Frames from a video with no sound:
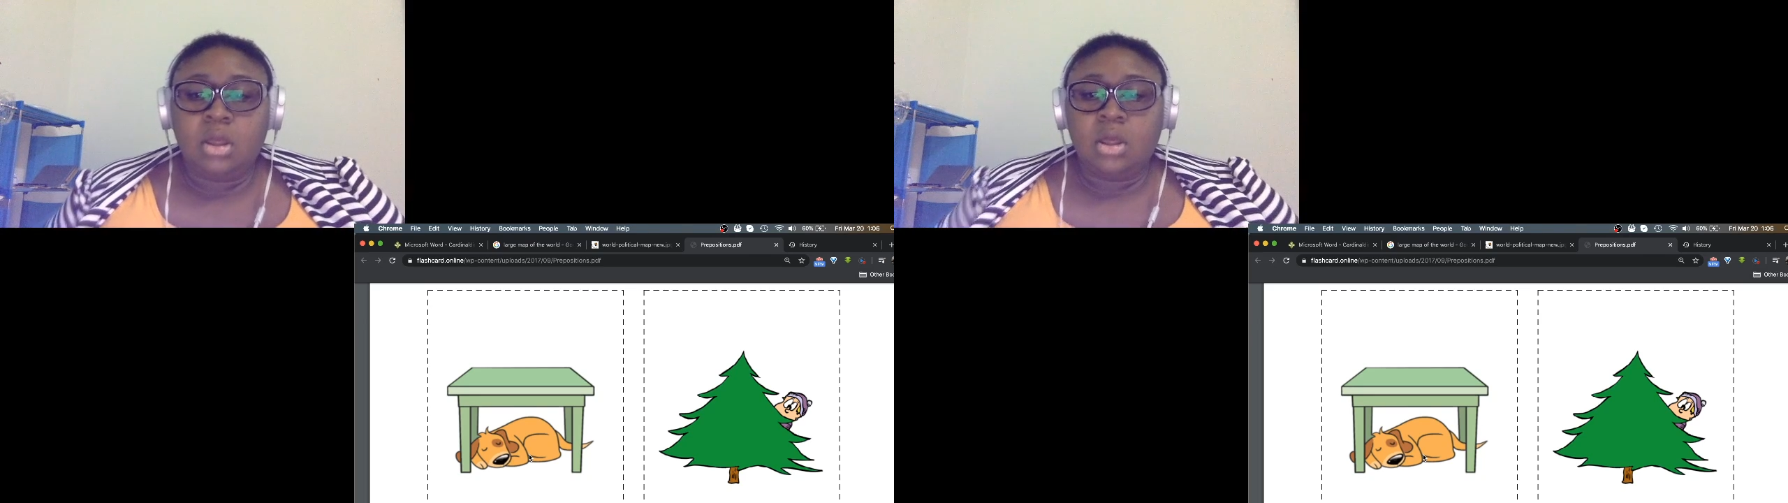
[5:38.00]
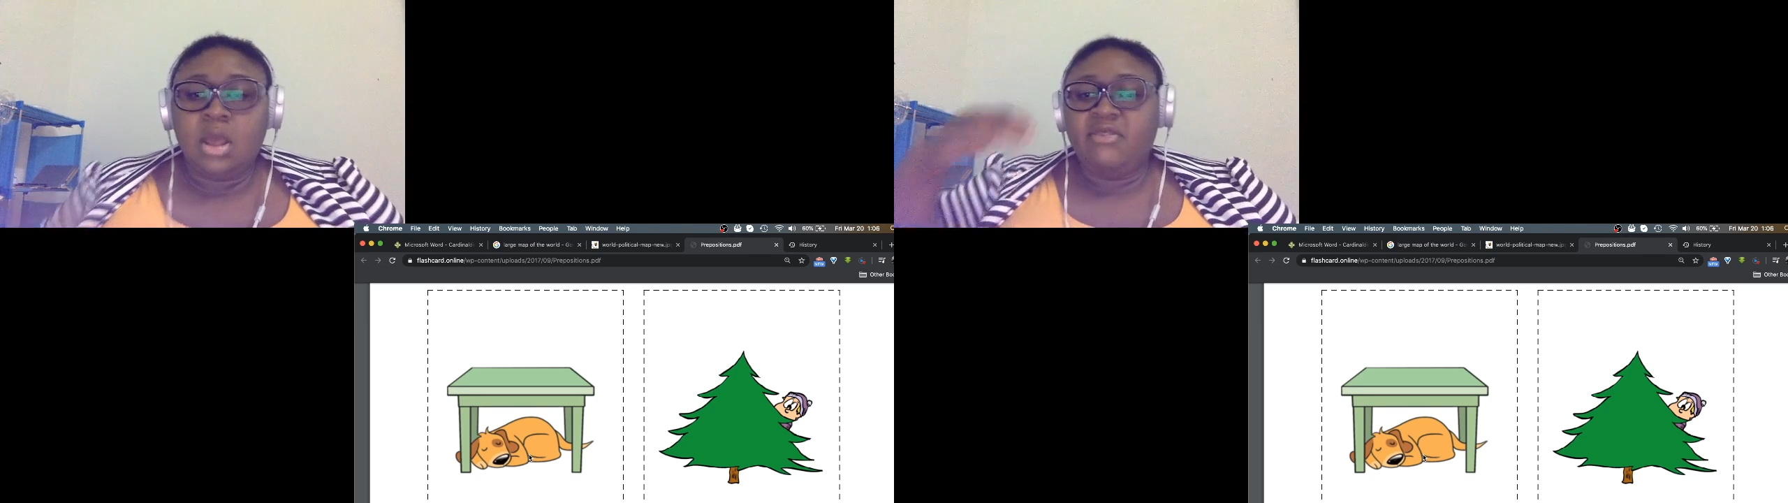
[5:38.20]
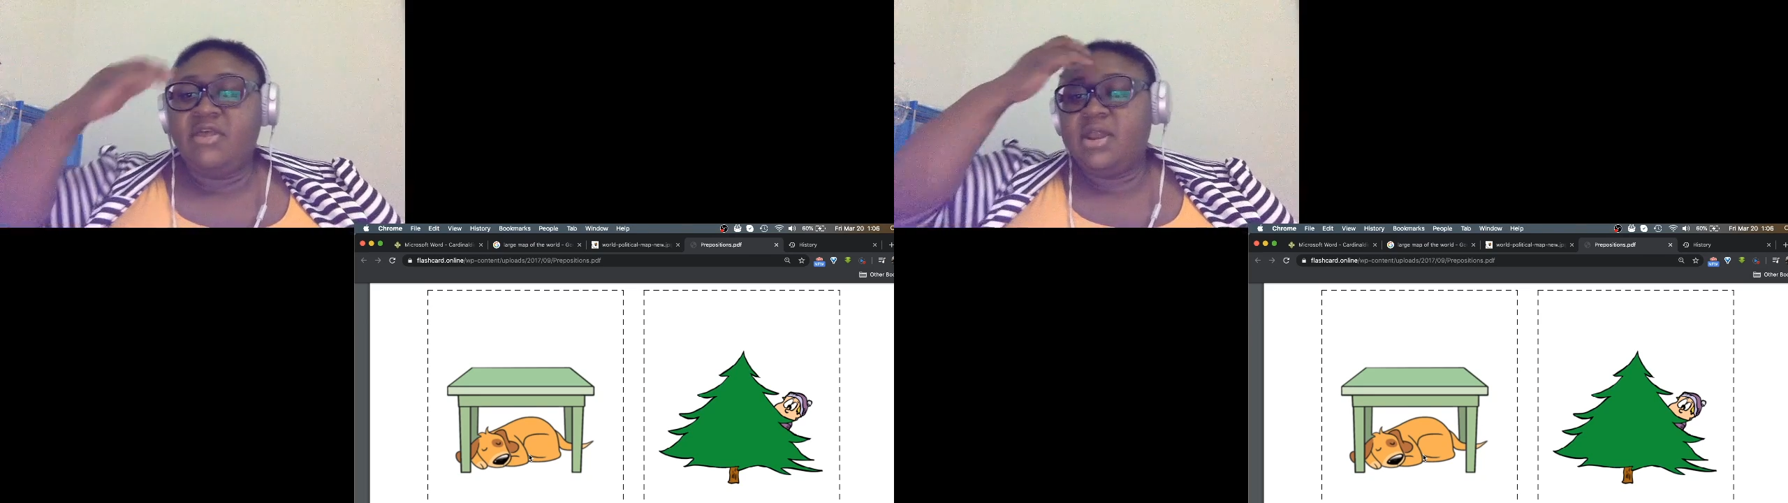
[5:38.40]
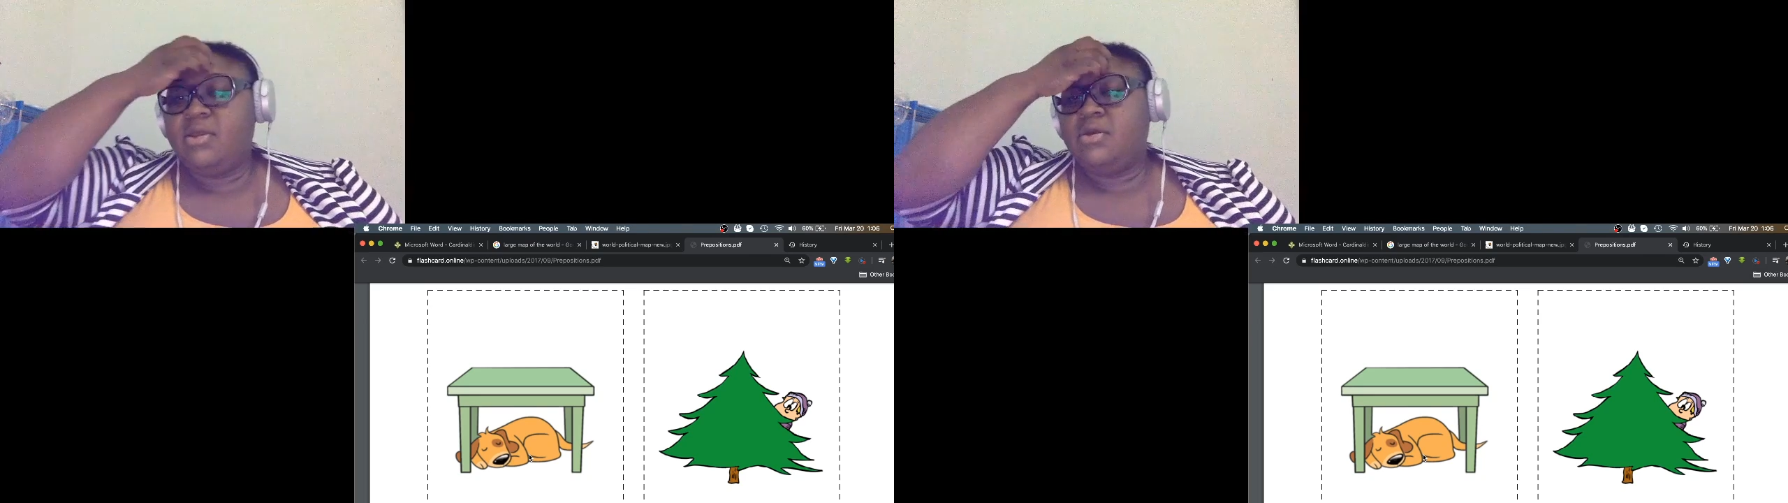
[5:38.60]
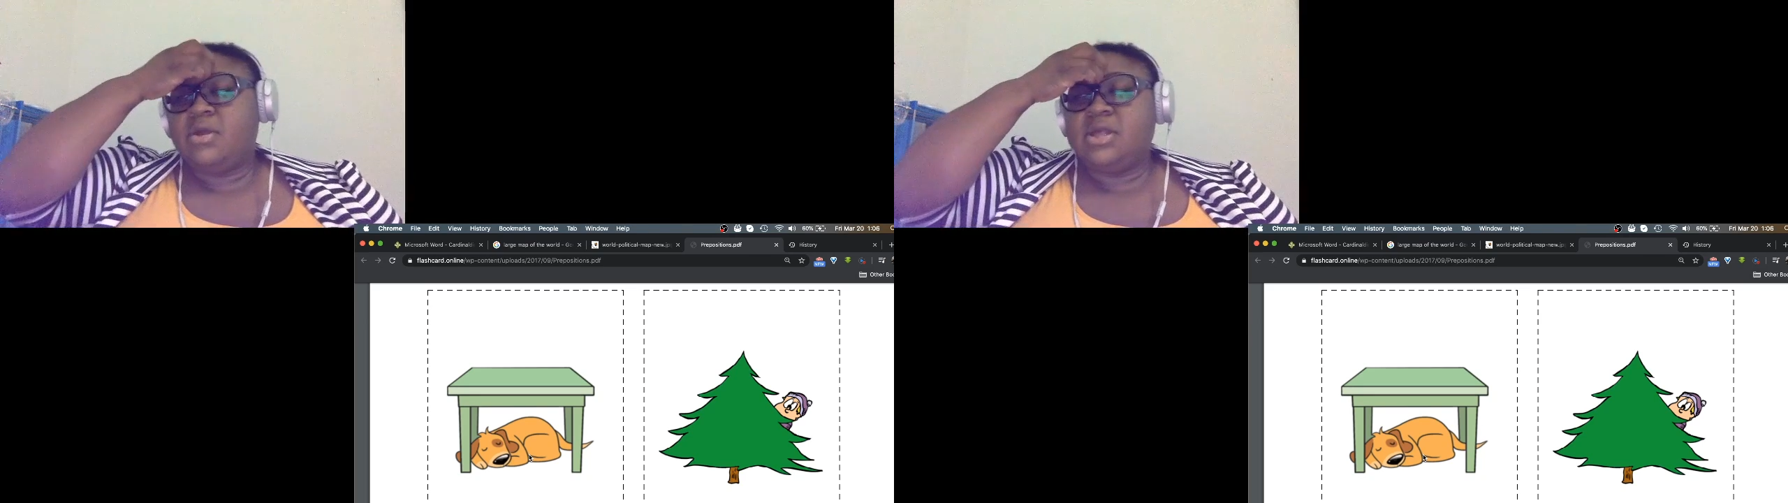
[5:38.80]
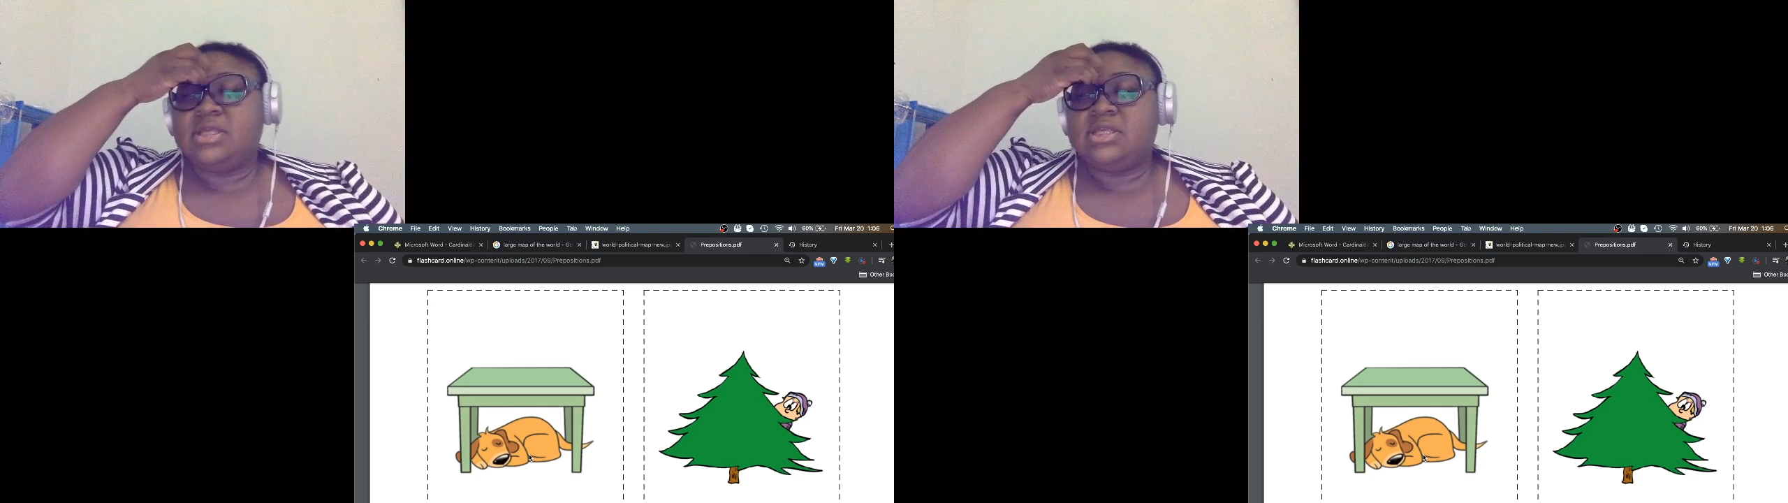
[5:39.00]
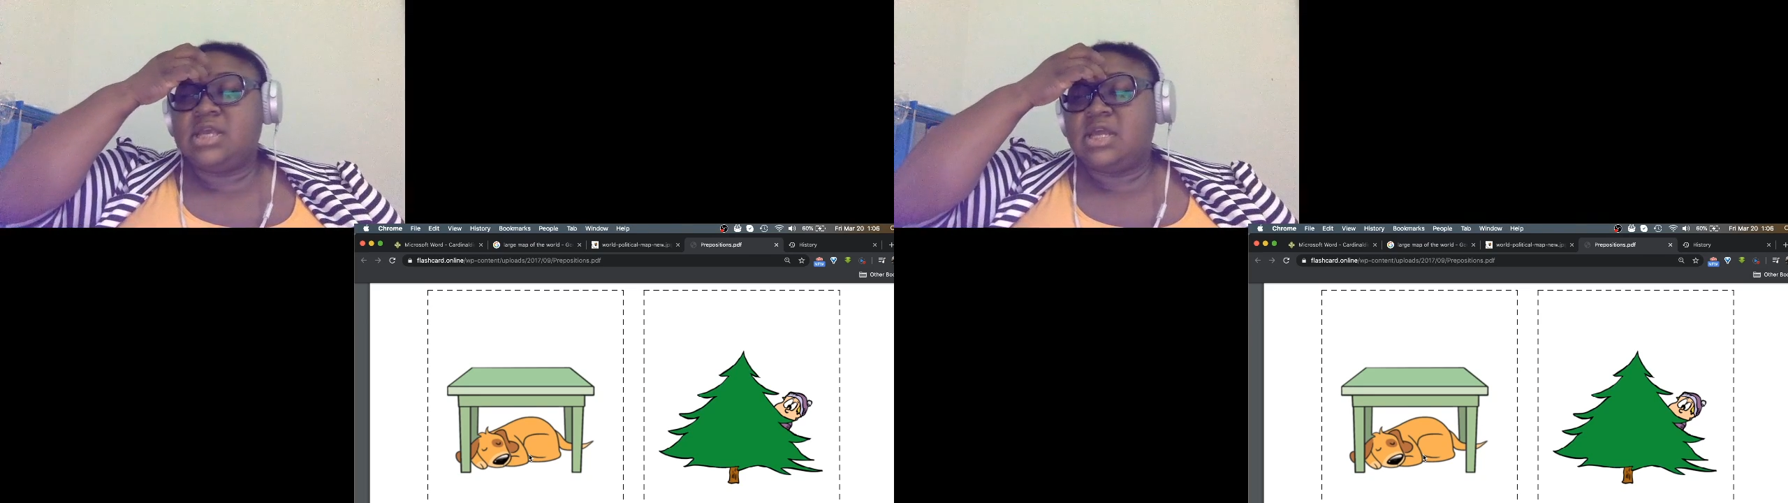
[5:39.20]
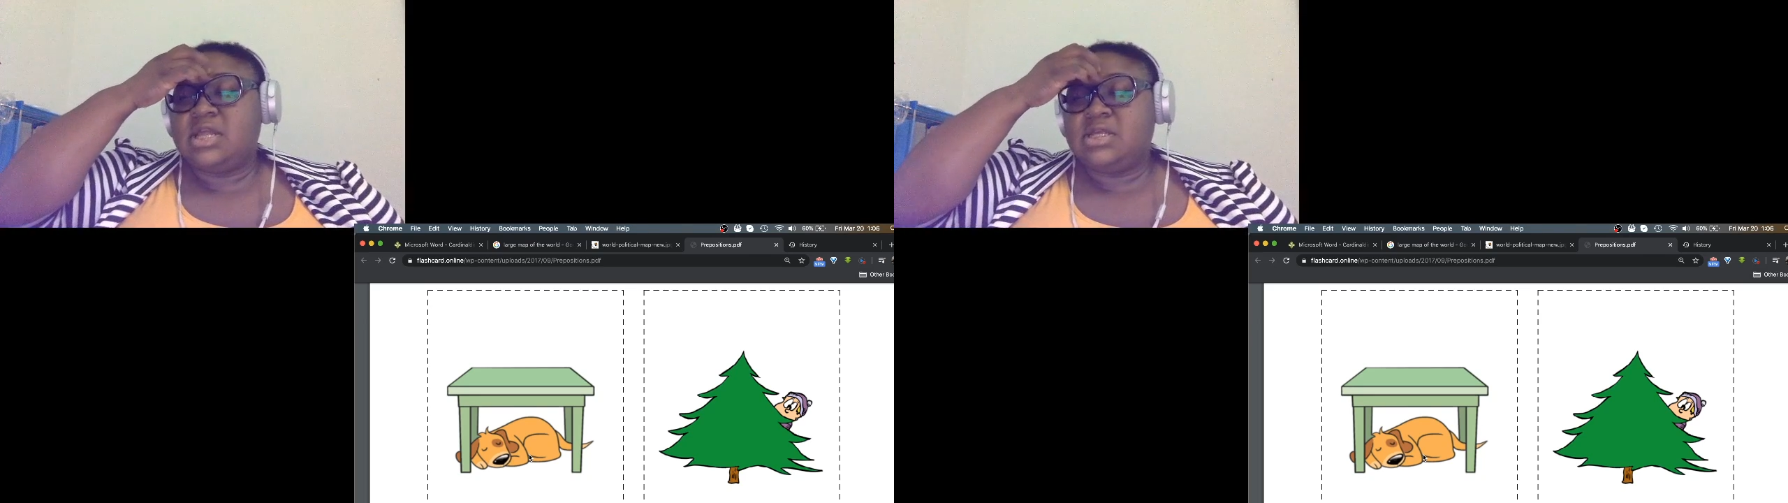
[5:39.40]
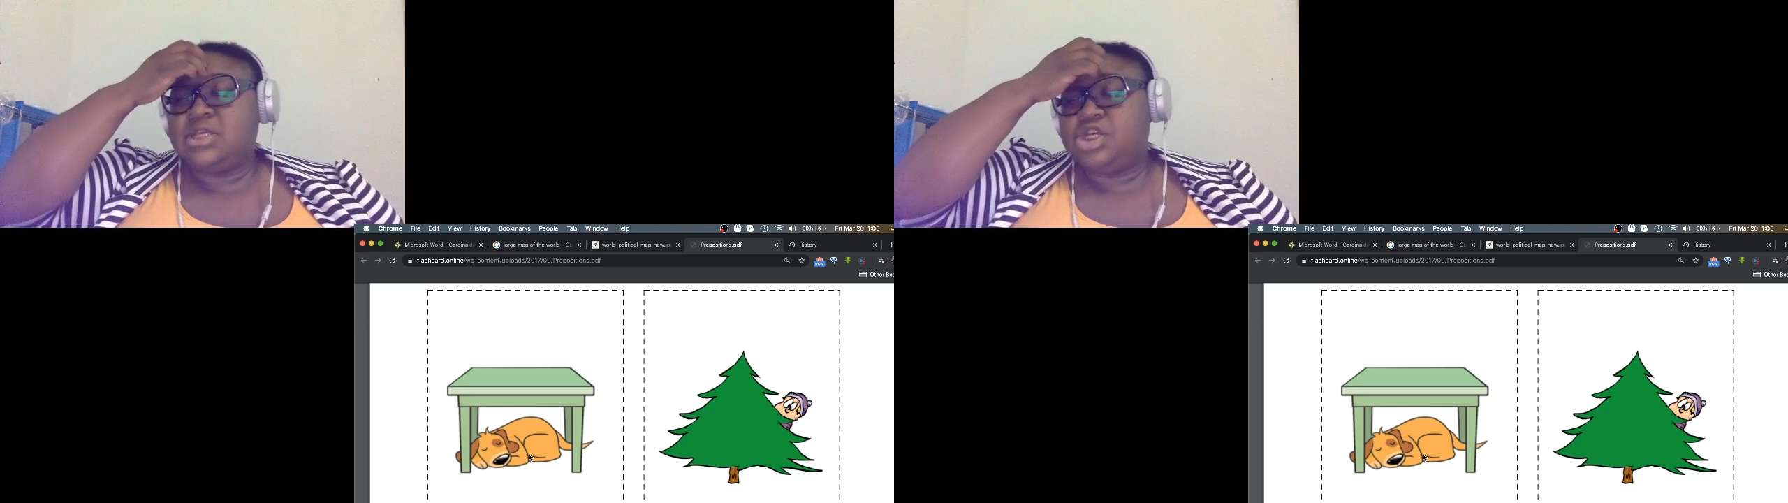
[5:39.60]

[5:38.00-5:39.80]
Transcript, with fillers: And then you can see this